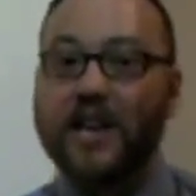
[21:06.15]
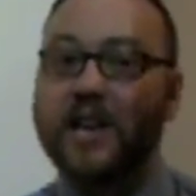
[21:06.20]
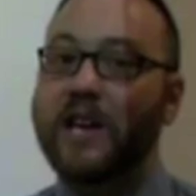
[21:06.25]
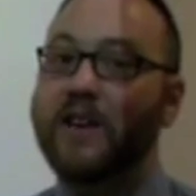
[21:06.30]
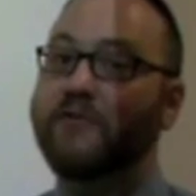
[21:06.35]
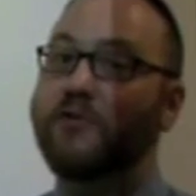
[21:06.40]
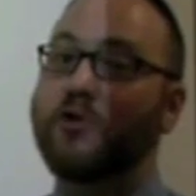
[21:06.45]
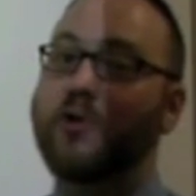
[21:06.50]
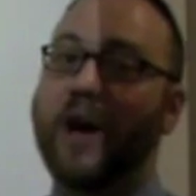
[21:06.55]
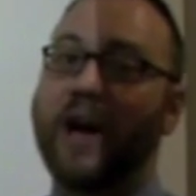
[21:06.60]

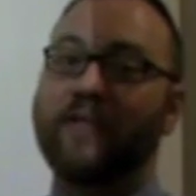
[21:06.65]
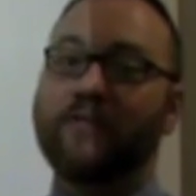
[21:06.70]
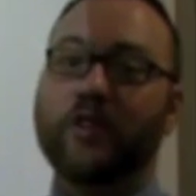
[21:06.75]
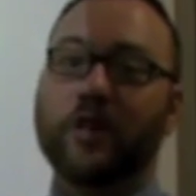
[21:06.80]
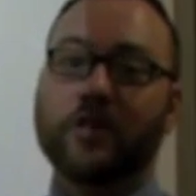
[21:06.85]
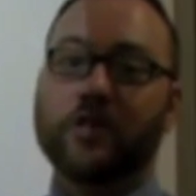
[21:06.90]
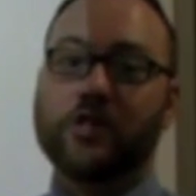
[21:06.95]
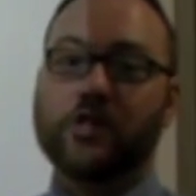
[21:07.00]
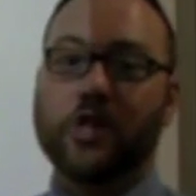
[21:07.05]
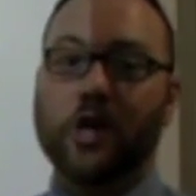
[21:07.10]
if you have
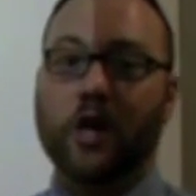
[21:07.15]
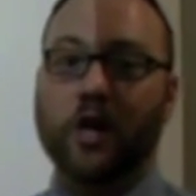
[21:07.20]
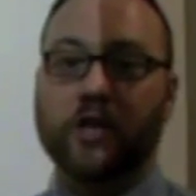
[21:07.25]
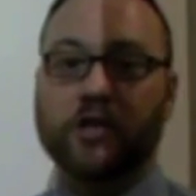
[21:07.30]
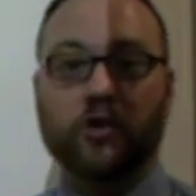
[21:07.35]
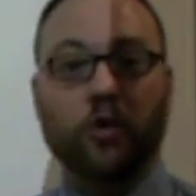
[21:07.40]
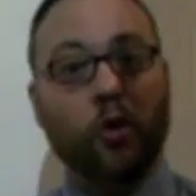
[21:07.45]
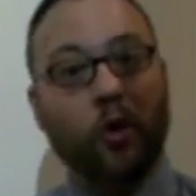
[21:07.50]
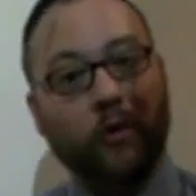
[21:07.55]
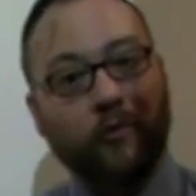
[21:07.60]

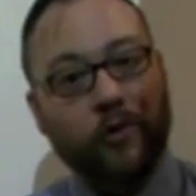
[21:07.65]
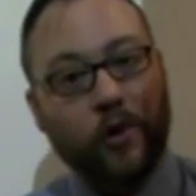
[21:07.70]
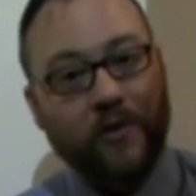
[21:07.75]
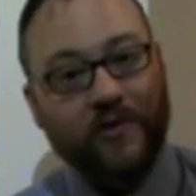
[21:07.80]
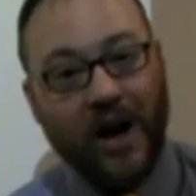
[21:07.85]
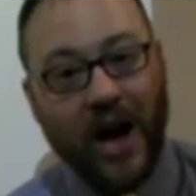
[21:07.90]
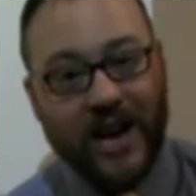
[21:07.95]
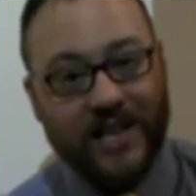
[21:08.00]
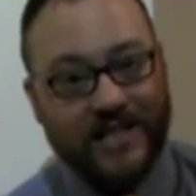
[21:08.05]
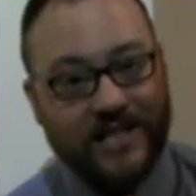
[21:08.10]
concerns, or if you have
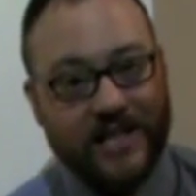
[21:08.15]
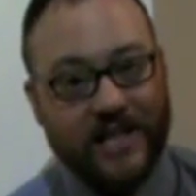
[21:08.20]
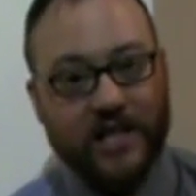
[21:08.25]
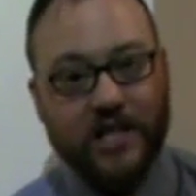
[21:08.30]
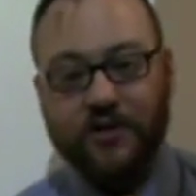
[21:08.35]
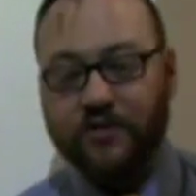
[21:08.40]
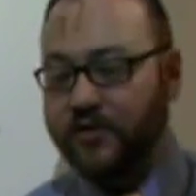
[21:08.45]
ideas